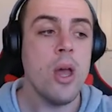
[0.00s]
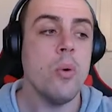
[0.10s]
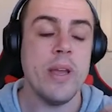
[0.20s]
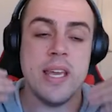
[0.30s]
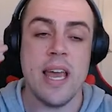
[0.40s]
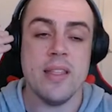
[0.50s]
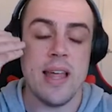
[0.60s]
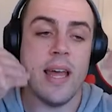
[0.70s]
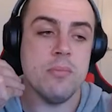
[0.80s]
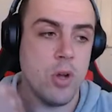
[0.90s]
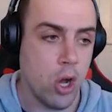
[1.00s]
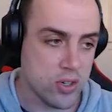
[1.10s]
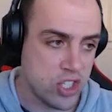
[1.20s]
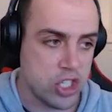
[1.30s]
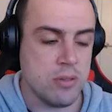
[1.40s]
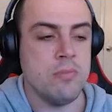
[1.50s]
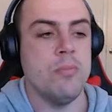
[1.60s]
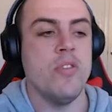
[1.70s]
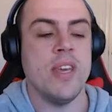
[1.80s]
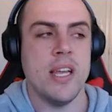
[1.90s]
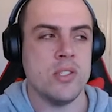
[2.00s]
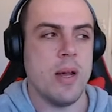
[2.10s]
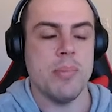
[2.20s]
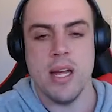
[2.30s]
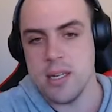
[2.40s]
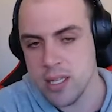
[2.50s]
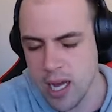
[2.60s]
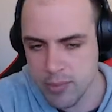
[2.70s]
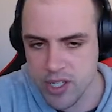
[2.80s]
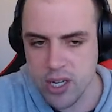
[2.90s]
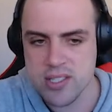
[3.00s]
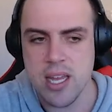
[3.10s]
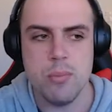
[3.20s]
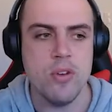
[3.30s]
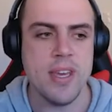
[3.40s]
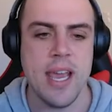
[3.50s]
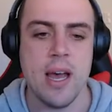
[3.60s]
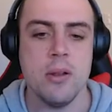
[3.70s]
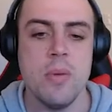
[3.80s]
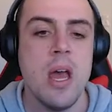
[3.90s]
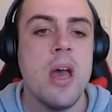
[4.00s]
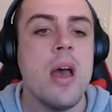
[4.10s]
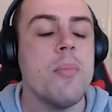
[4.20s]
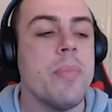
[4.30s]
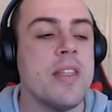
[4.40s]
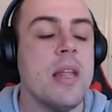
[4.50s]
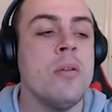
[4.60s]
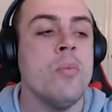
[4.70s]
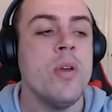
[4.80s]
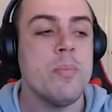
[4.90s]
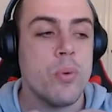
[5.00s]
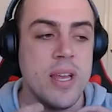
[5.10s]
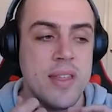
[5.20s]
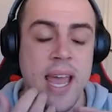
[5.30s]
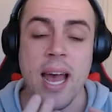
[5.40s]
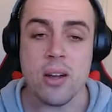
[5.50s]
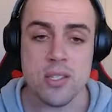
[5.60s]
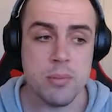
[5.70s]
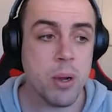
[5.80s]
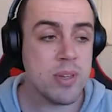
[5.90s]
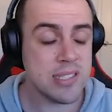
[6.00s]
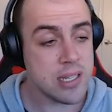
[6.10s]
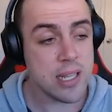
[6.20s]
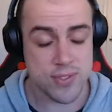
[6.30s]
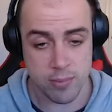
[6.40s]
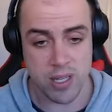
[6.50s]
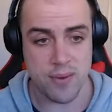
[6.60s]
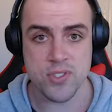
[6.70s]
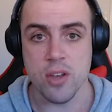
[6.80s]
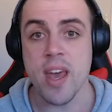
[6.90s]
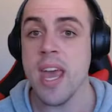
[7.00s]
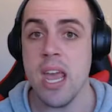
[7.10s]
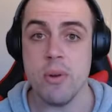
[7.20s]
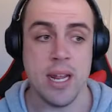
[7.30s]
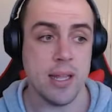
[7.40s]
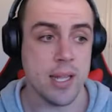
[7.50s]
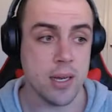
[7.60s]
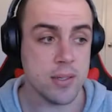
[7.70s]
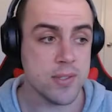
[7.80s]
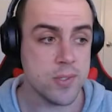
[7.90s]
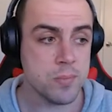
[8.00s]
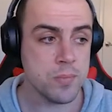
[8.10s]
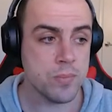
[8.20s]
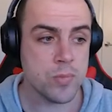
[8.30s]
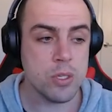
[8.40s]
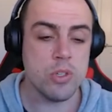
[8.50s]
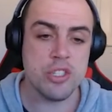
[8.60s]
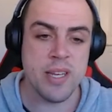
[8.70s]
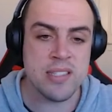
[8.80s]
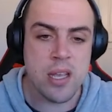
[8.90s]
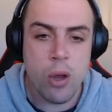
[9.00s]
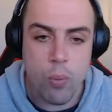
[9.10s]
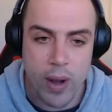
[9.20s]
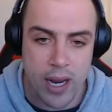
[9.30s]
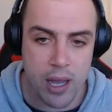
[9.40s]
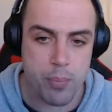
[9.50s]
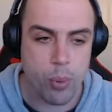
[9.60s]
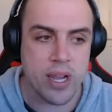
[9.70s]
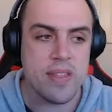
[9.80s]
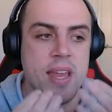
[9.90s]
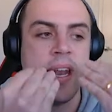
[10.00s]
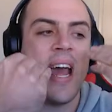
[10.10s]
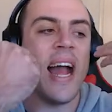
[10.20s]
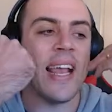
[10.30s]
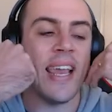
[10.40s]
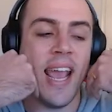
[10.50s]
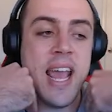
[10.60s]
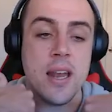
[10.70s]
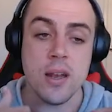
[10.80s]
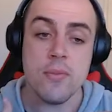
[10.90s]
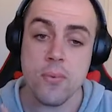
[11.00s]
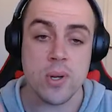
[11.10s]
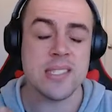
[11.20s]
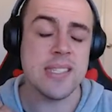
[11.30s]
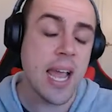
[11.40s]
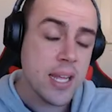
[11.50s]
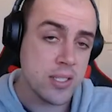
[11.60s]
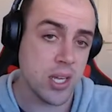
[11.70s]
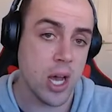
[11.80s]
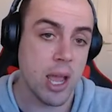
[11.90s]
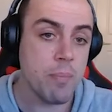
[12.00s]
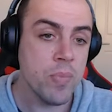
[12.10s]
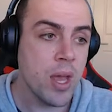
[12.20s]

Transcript: we get that oxygen moving into our blood, carbon dioxide moving out, but then we breathe out. But we still have some leftover air in our lungs, which means when I breathe in again for a second time,